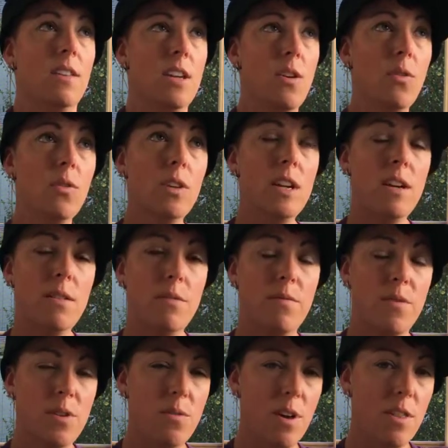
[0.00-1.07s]
the only
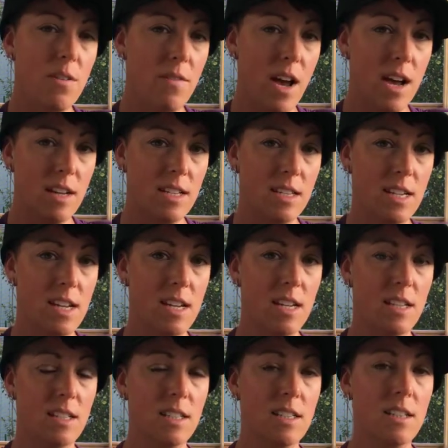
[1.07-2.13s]
few other
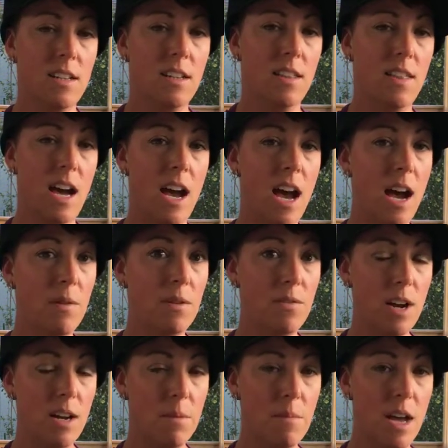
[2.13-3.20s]
vaccines that I would
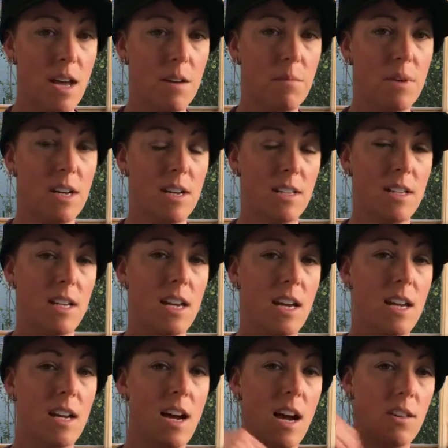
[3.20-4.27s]
recommend, because
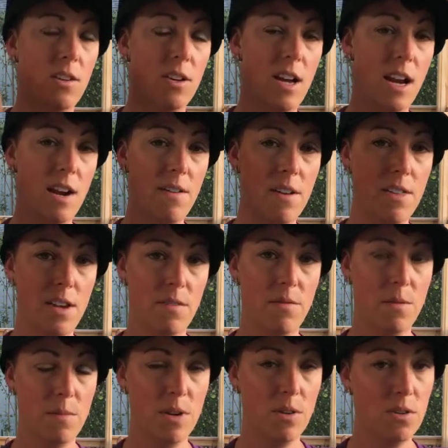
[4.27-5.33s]
again, I look at everything
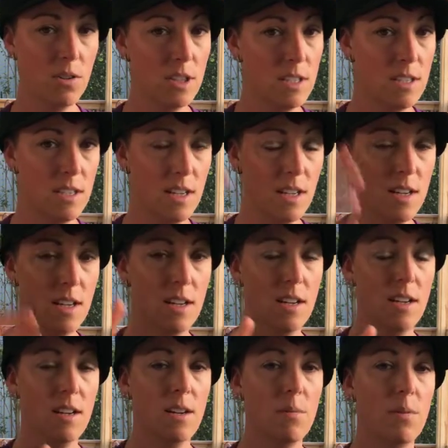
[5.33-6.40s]
from a holistic
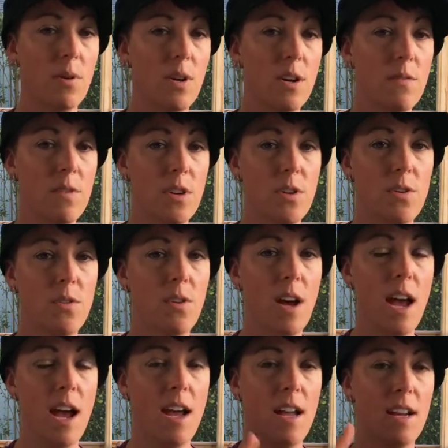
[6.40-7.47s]
point of view,
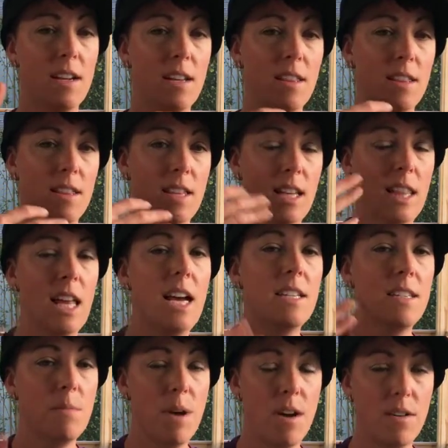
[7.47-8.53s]
and the
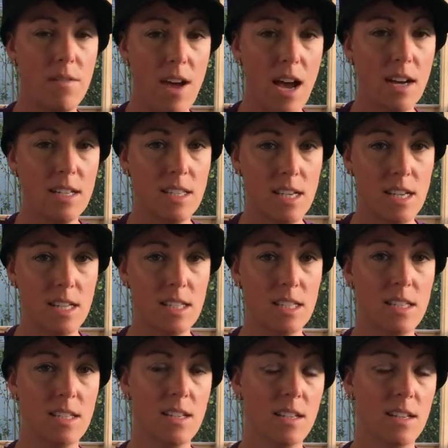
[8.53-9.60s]
less amount of
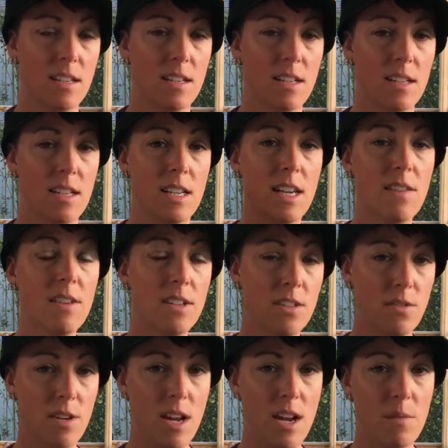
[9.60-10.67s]
vaccines given
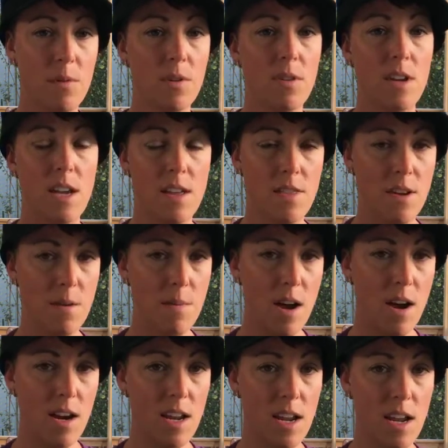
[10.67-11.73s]
to an animal in their
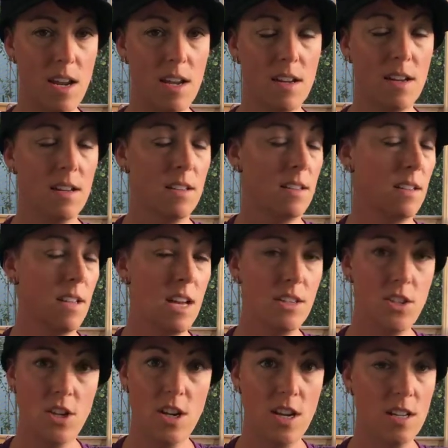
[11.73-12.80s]
body, the
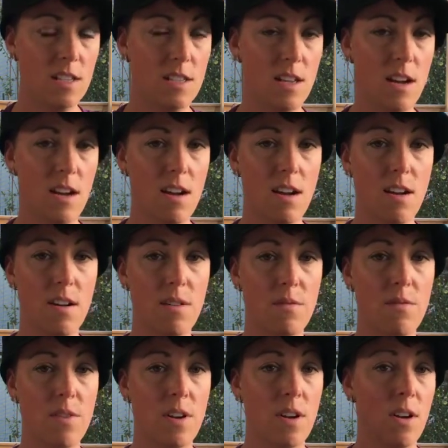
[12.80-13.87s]
less chance of